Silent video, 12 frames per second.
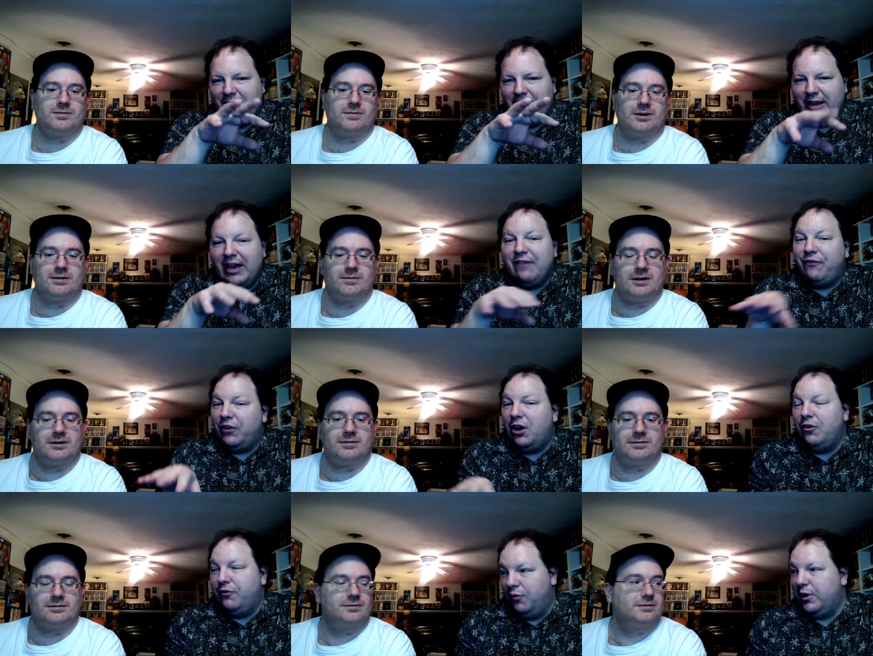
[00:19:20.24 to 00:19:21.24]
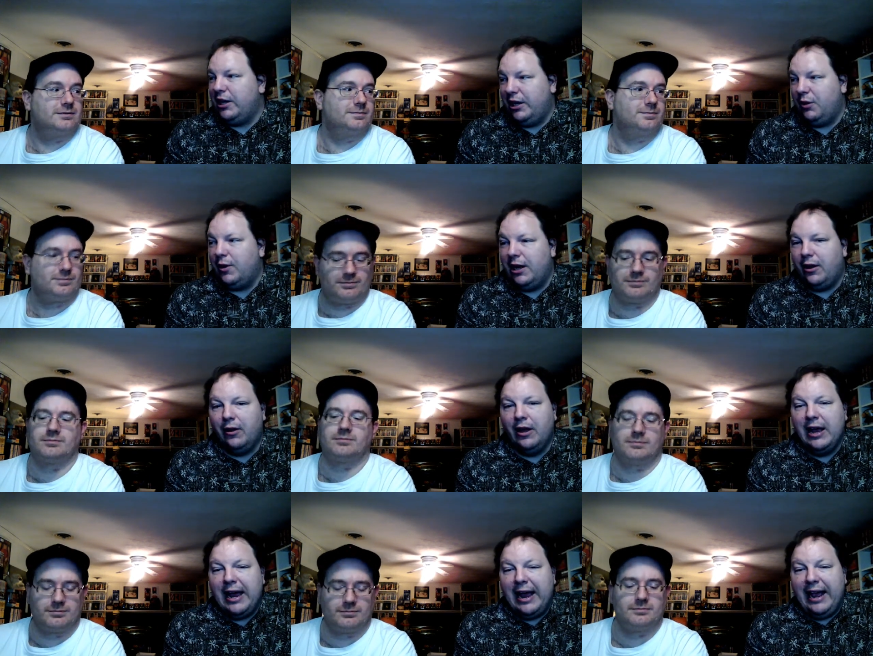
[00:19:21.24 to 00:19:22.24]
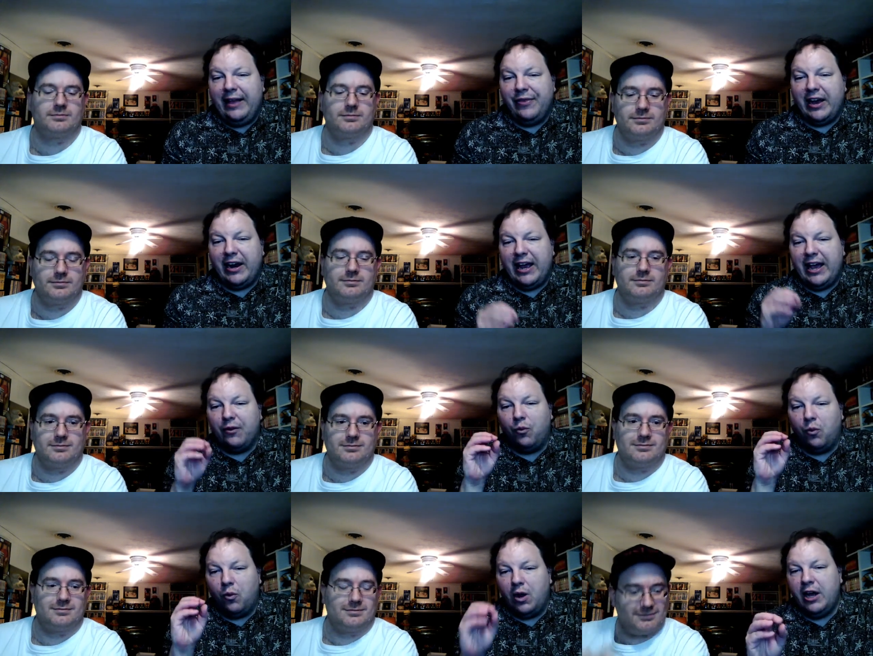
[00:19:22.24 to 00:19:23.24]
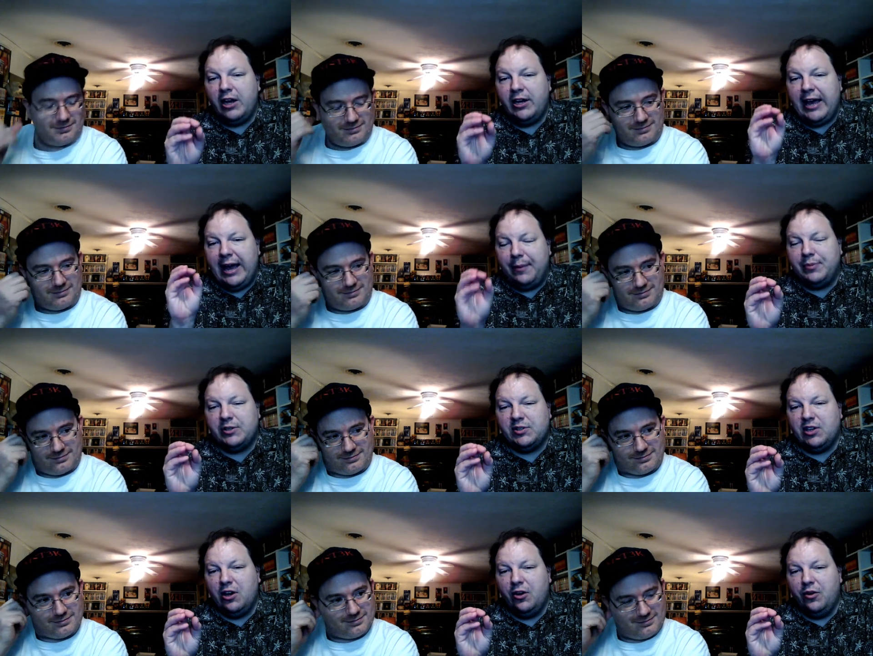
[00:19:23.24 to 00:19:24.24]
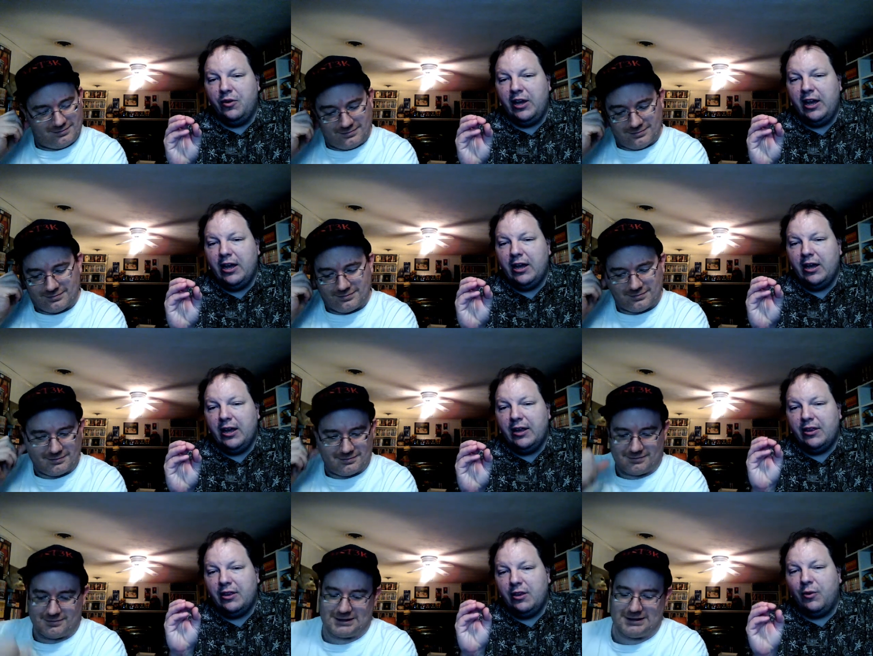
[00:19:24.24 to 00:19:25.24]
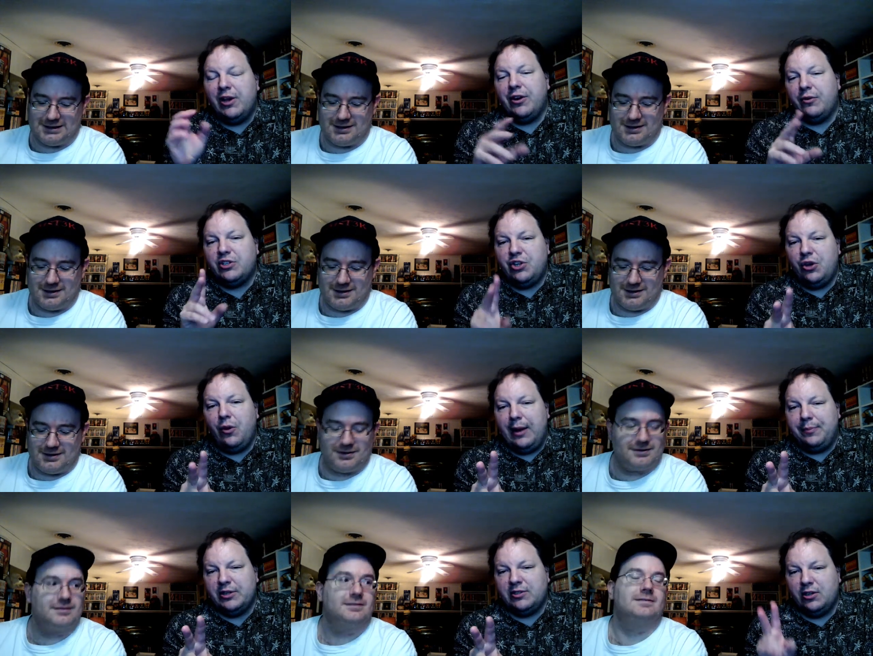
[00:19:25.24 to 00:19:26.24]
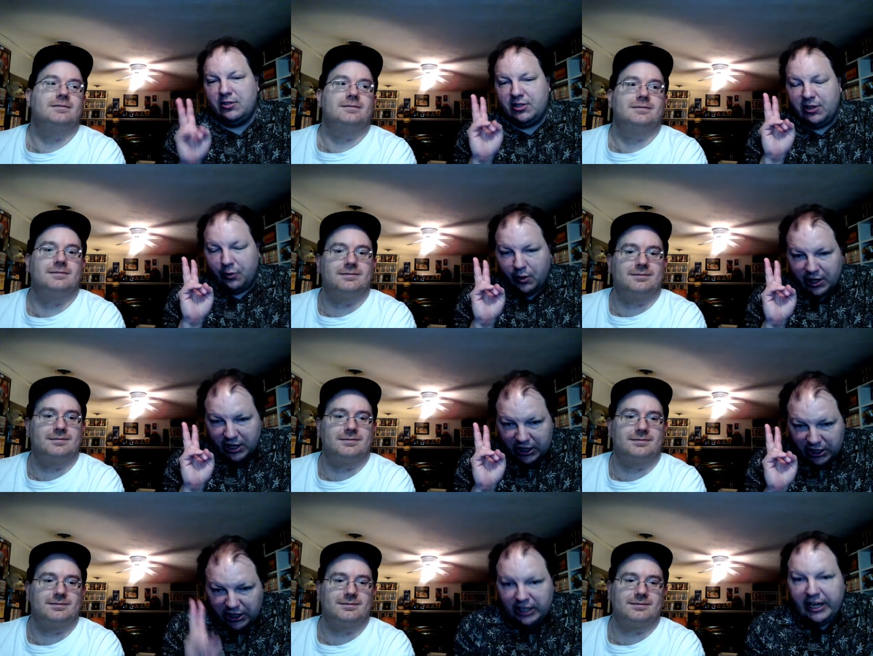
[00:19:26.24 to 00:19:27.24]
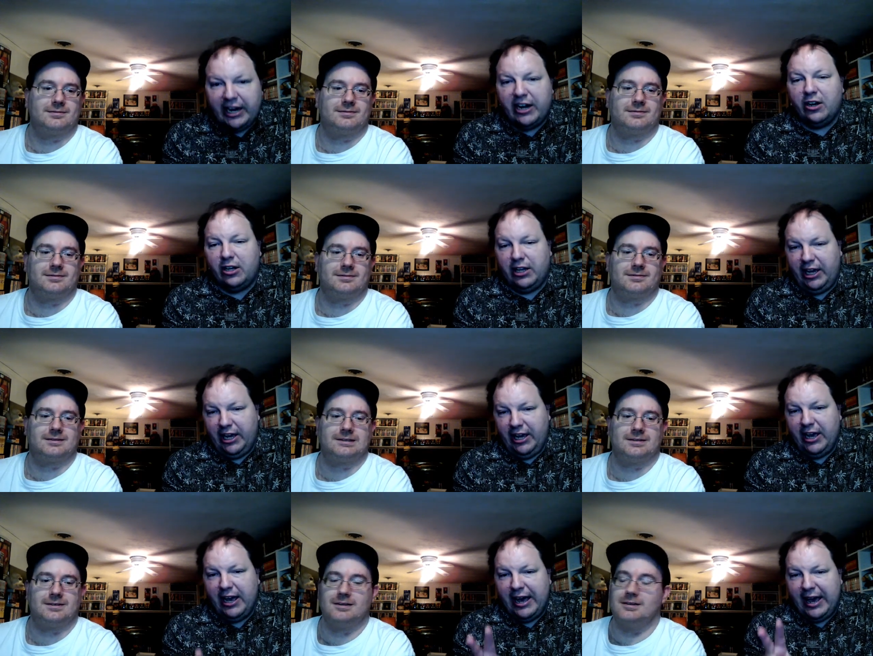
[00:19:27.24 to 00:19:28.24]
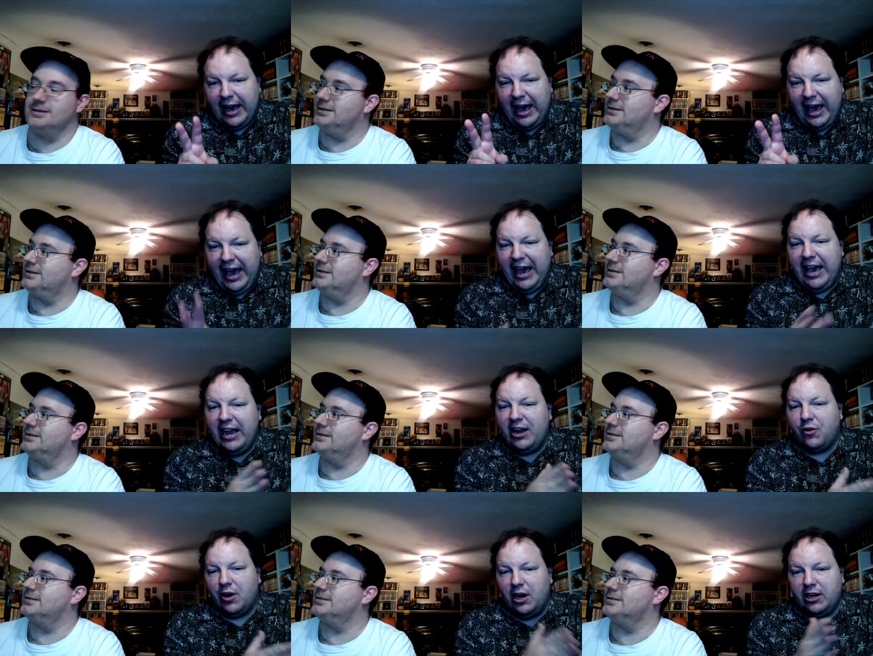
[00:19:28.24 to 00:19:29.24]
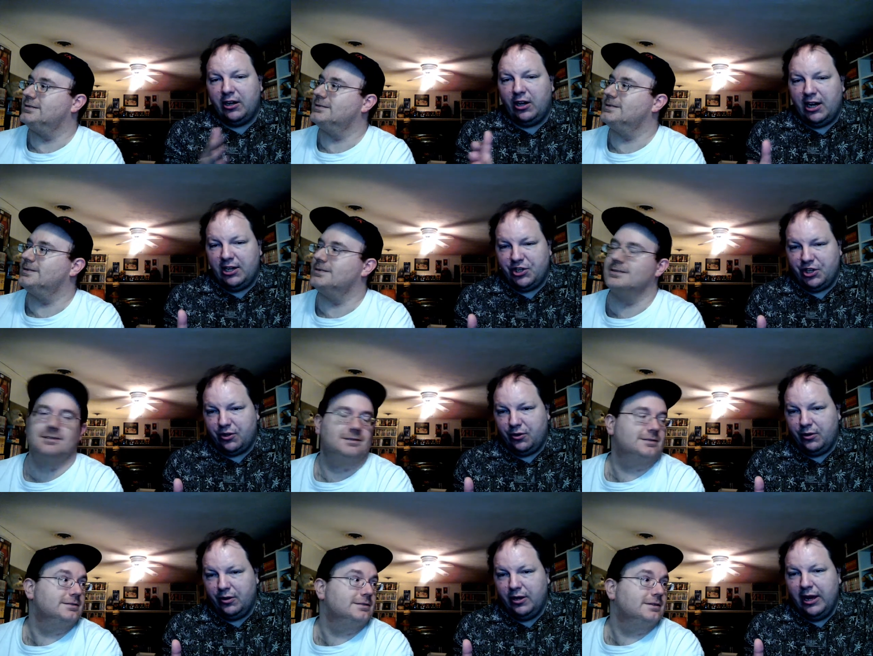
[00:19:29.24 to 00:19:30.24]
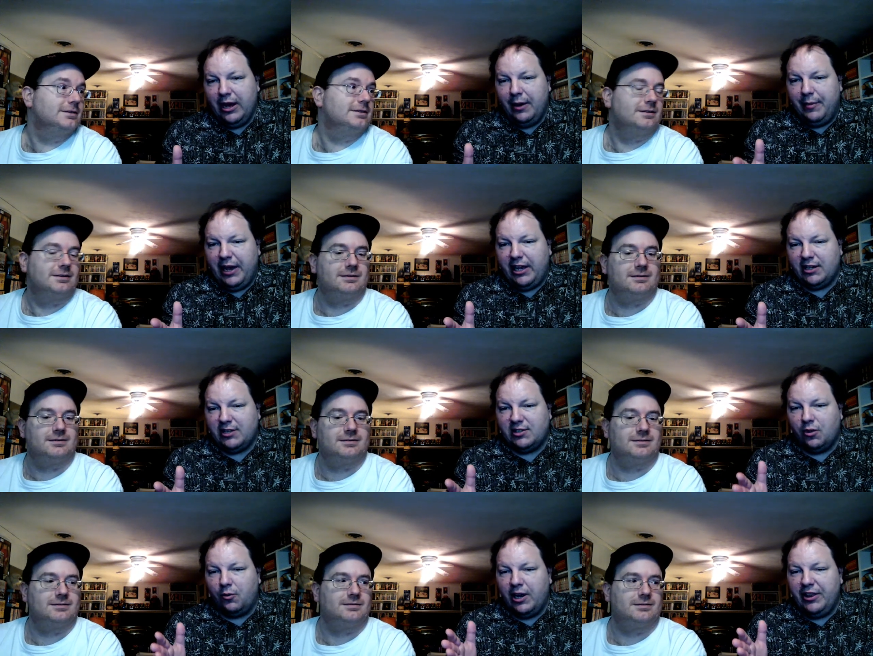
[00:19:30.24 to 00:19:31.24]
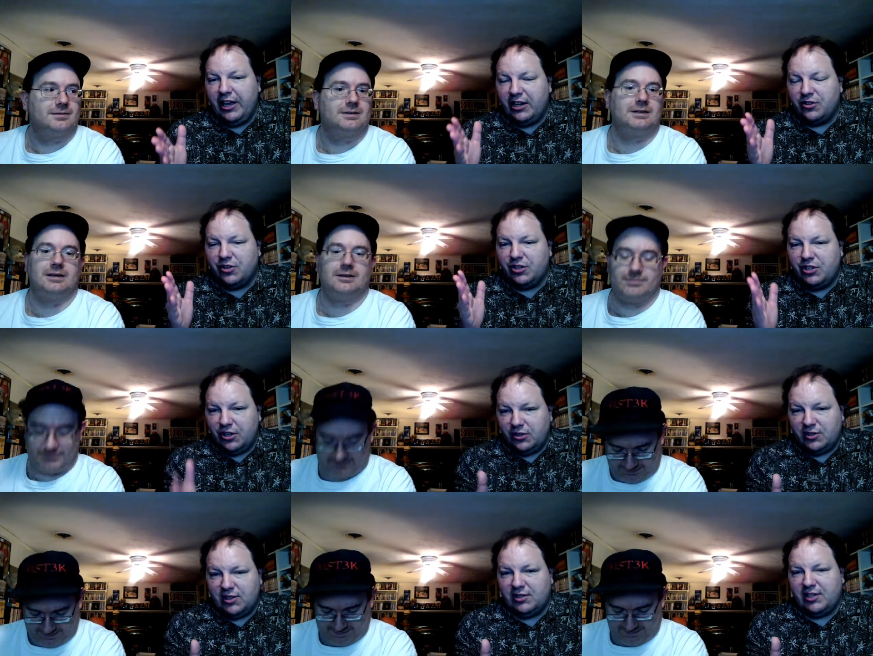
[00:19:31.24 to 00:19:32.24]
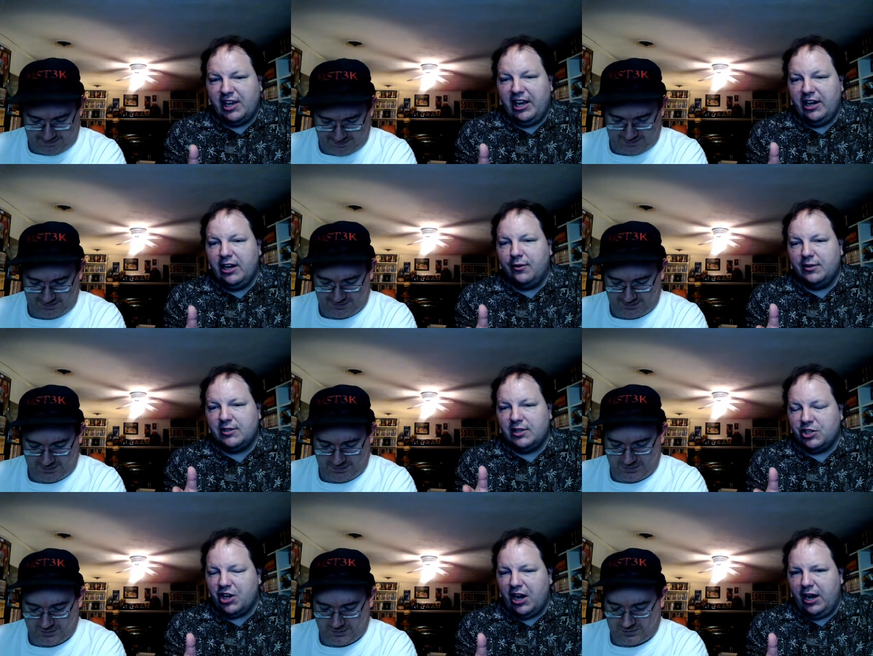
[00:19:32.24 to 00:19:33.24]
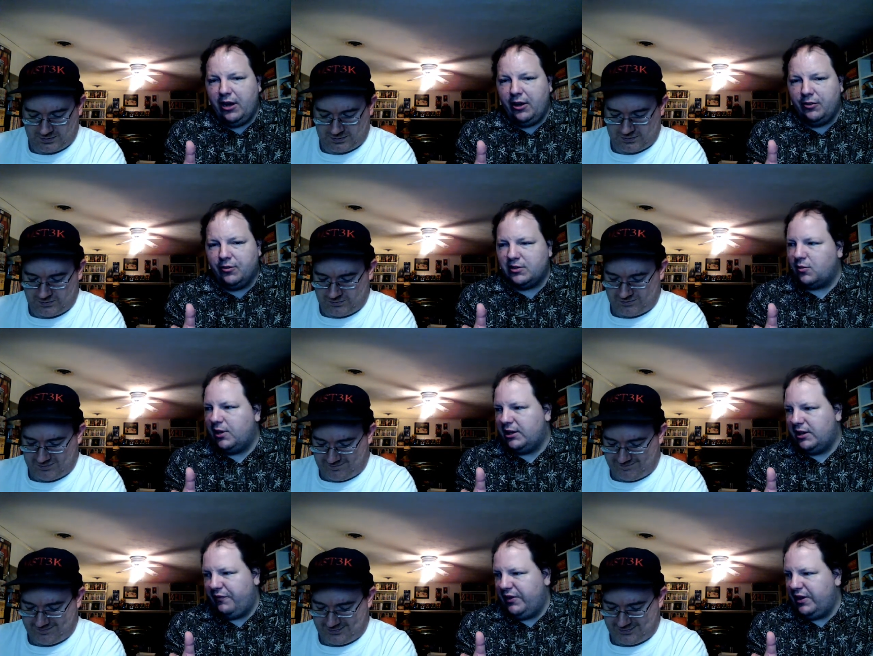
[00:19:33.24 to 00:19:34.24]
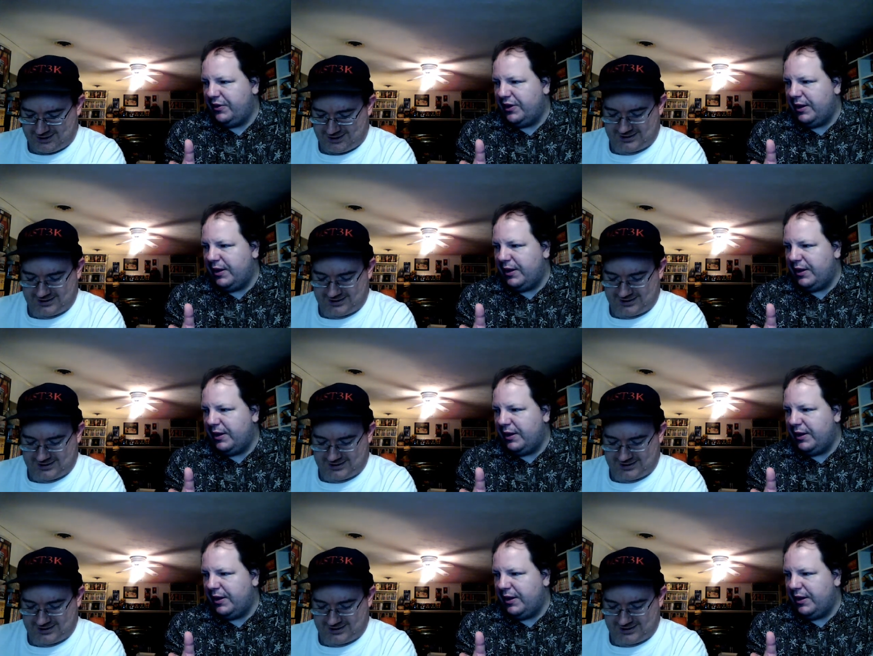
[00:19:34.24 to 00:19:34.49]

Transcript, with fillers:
Speaker 1: very It well. flowed really well. And they had one episode. Well, there were two episodes that were clearly achronological because the one that introduces yeah. Kino as a child was what the fifth